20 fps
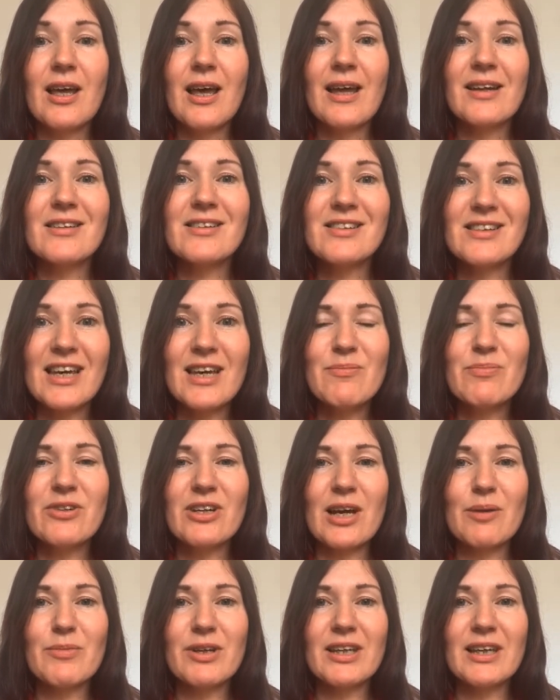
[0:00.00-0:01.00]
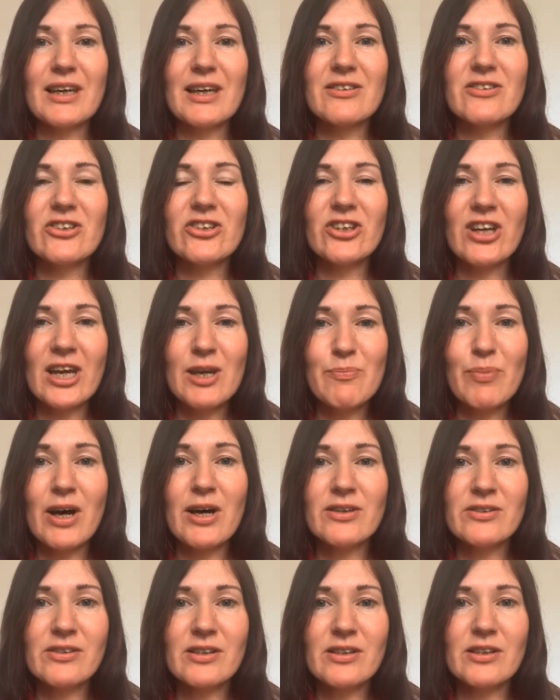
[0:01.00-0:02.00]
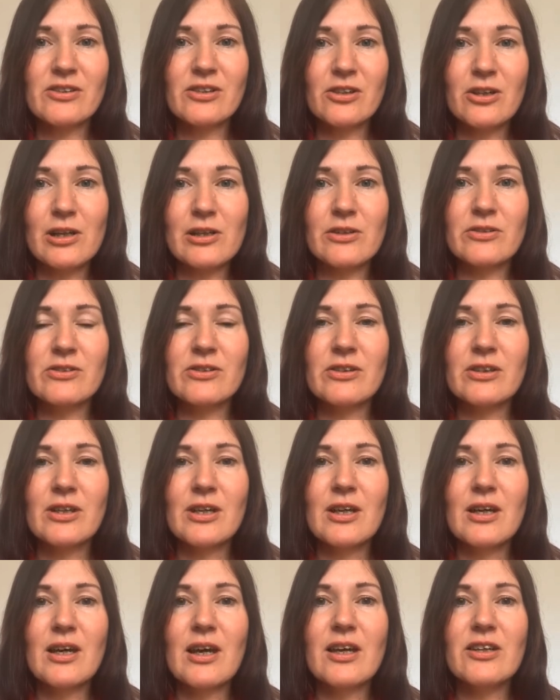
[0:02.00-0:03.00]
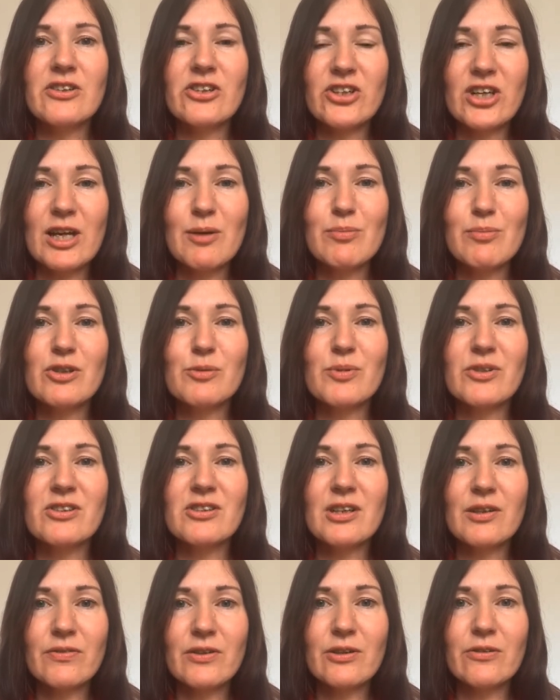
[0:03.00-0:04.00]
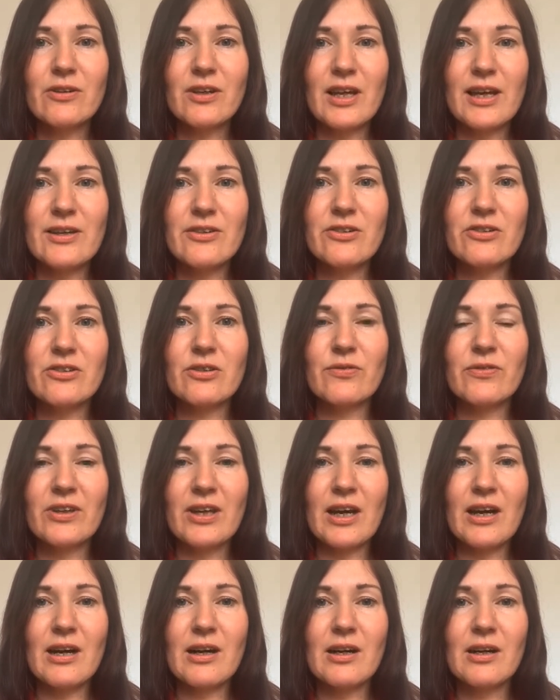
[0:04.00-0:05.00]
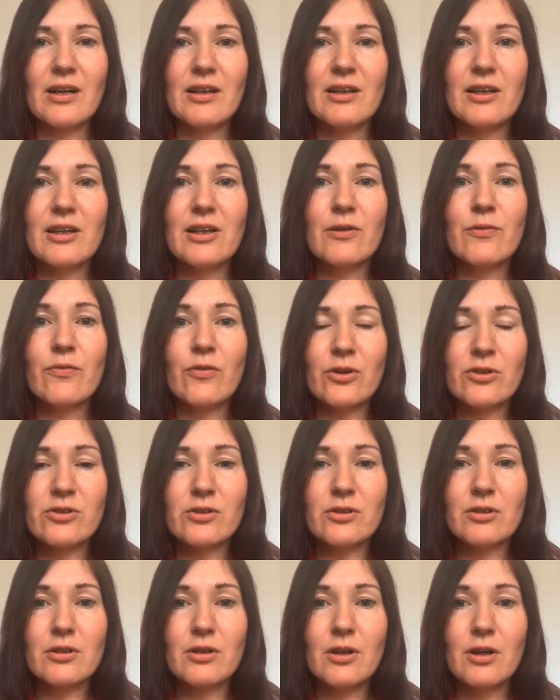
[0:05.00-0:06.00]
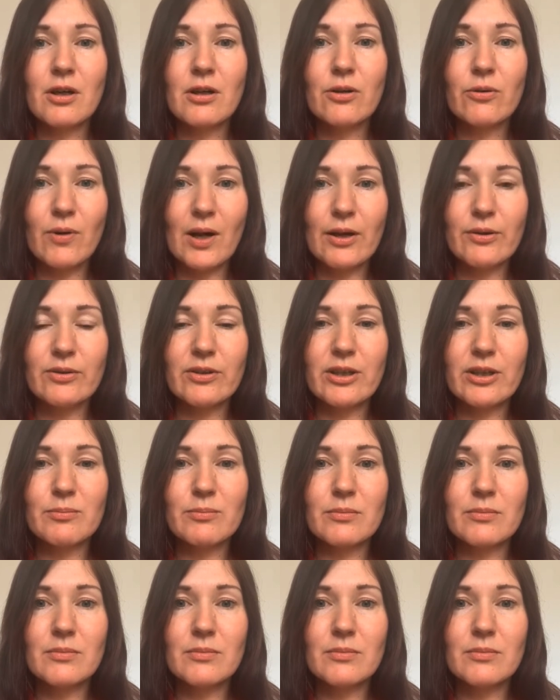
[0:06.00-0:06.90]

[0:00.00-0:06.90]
at the same time again shape us as scholars and shape the specific relations of care that are fostered around them.